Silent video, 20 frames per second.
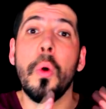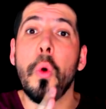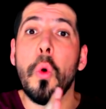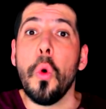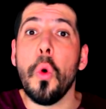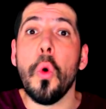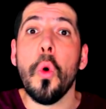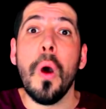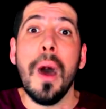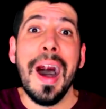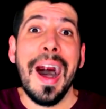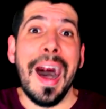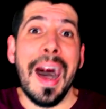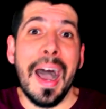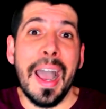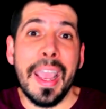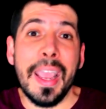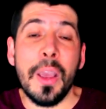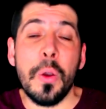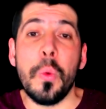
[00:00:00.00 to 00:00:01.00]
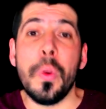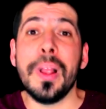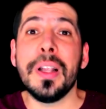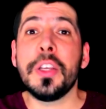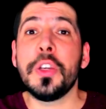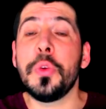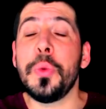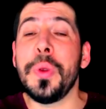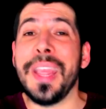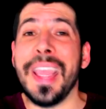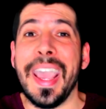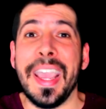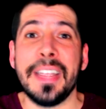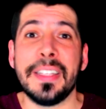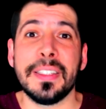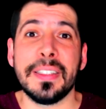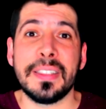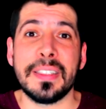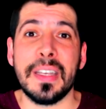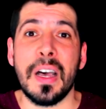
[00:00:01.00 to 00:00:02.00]
OI, will create
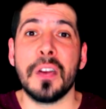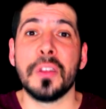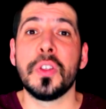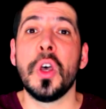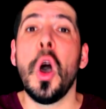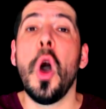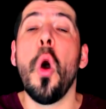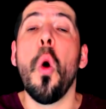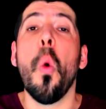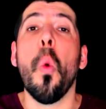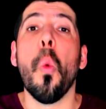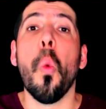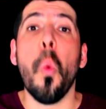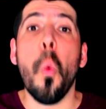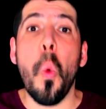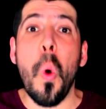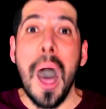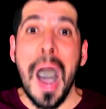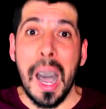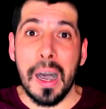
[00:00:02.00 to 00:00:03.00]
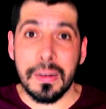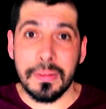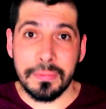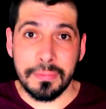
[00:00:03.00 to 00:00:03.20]
the sound wa.